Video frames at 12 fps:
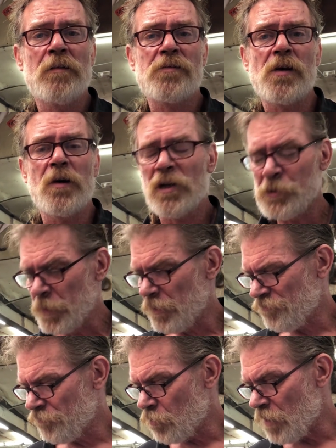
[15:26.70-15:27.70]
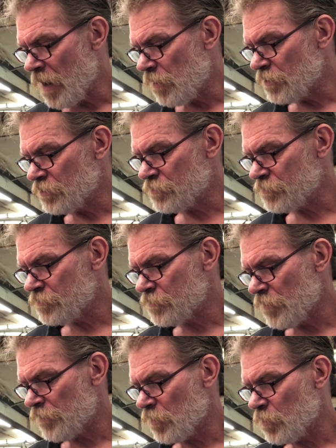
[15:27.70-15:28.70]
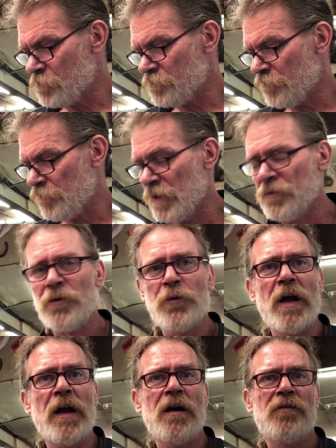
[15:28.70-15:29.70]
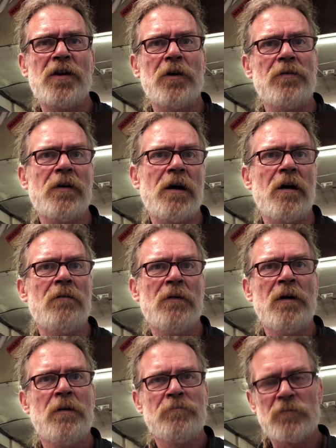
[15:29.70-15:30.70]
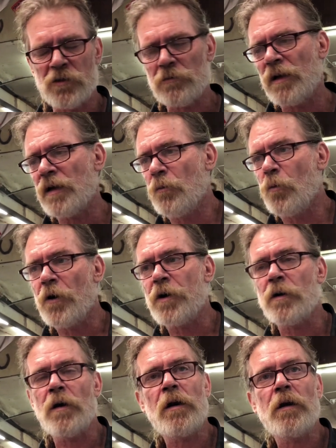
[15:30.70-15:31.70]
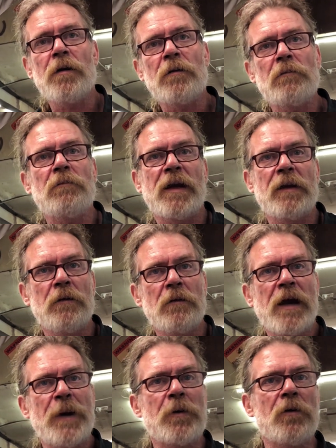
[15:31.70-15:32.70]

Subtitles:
So I spent about 4 hours over the course of about 2 days here and there, just working on it and a little chemical